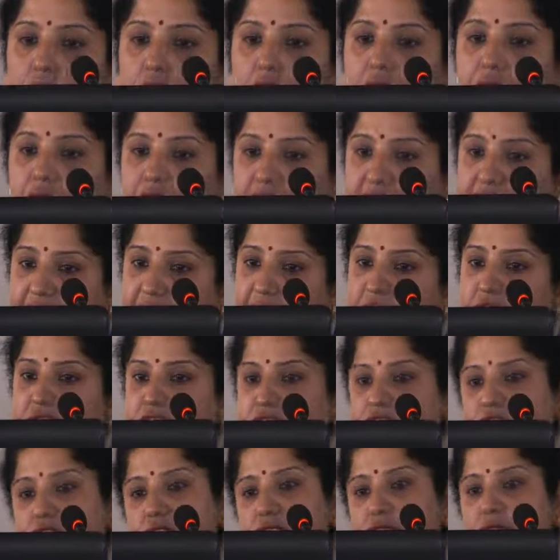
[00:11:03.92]
Early
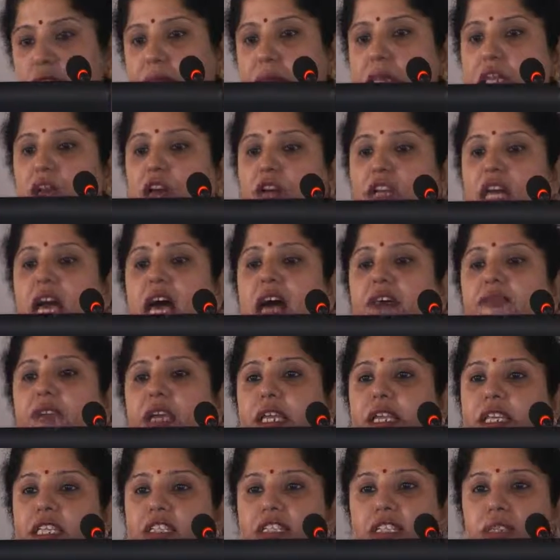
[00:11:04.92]
cancer may not have
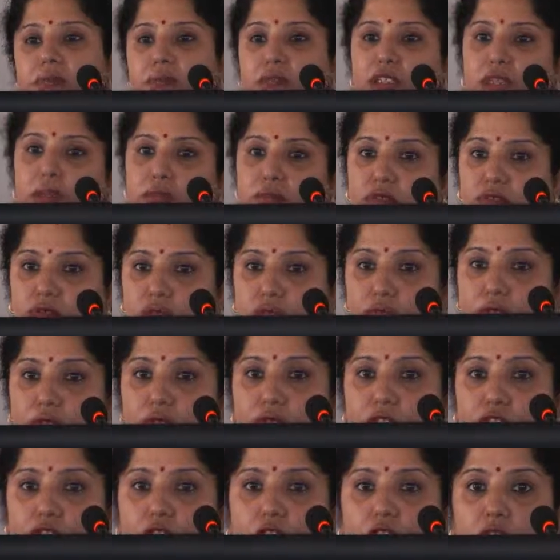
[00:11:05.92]
any symptoms. So when
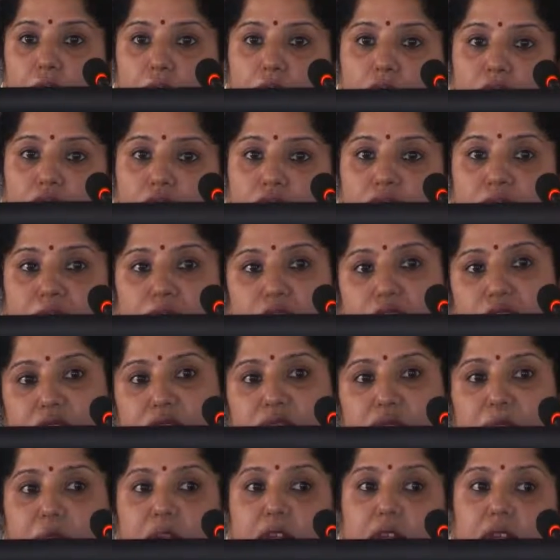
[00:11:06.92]
we talk about
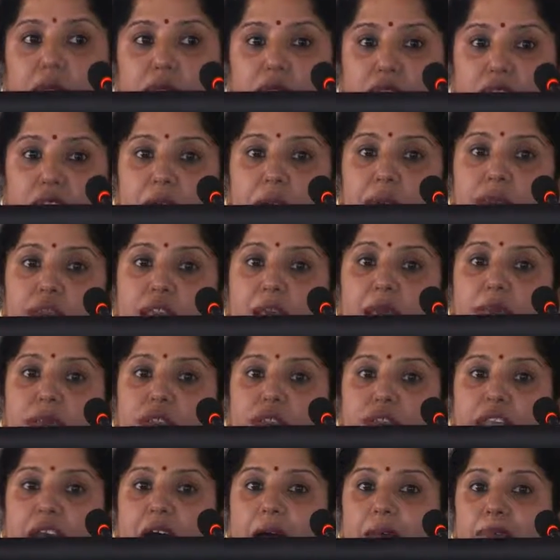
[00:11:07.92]
symptoms, sometimes
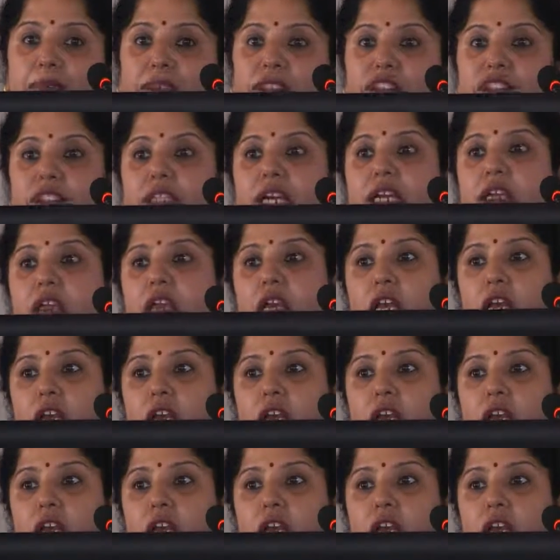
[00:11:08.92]
it happens that